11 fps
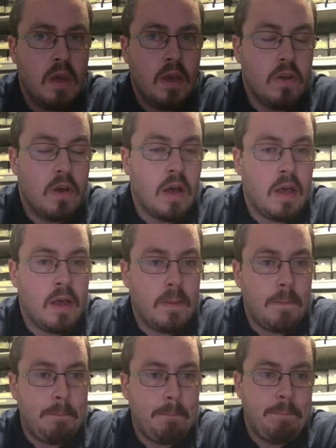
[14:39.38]
uh,
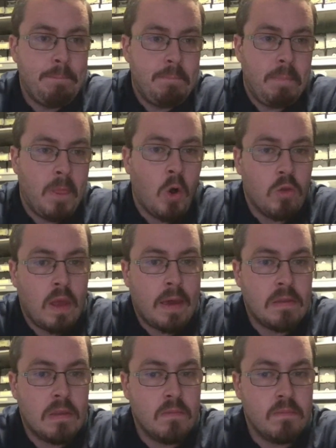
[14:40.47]
O
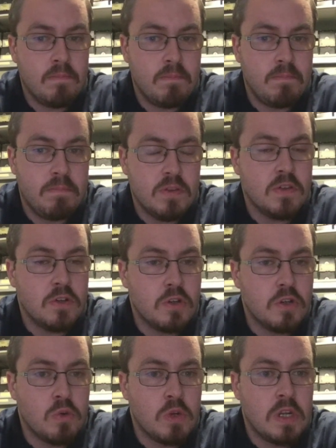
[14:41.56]
line position
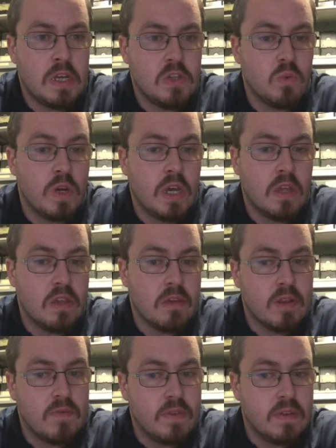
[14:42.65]
unit as well, even
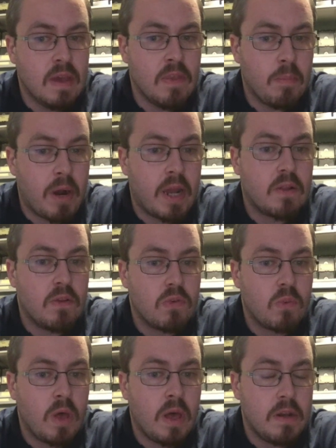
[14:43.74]
if it's on the practice
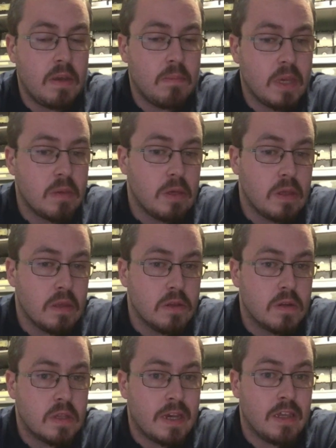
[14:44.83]
squad. And maybe they look
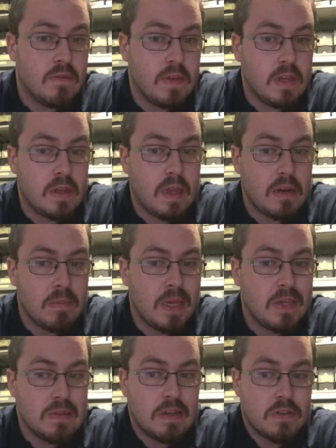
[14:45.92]
to elevate Cade
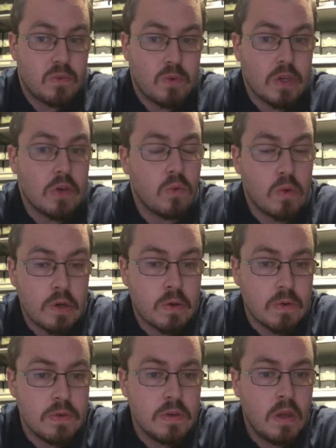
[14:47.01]
Mays next week. Who
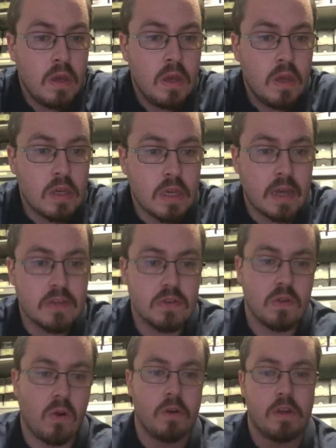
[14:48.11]
knows? He has
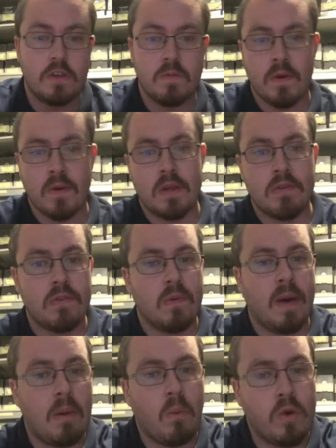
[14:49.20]
starting experience, so
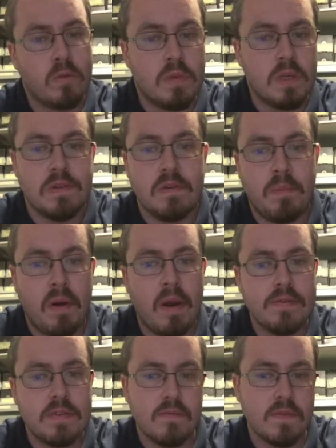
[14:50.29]
I wouldn't be
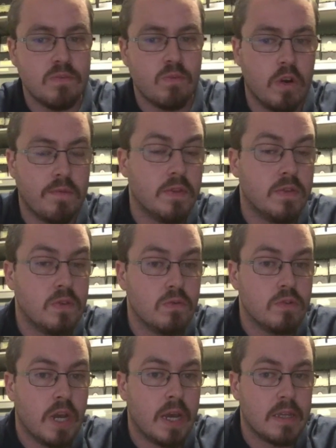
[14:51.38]
surprised if he's one of the two
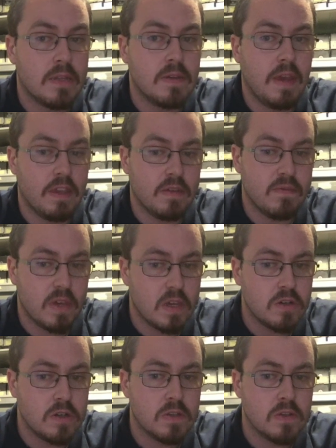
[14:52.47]
Giants
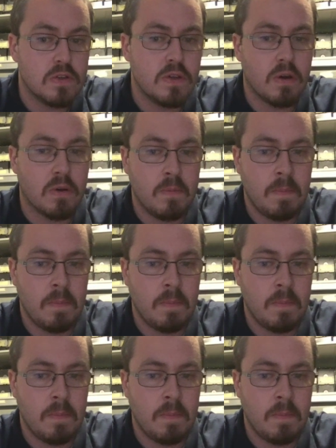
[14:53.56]
elevations. So,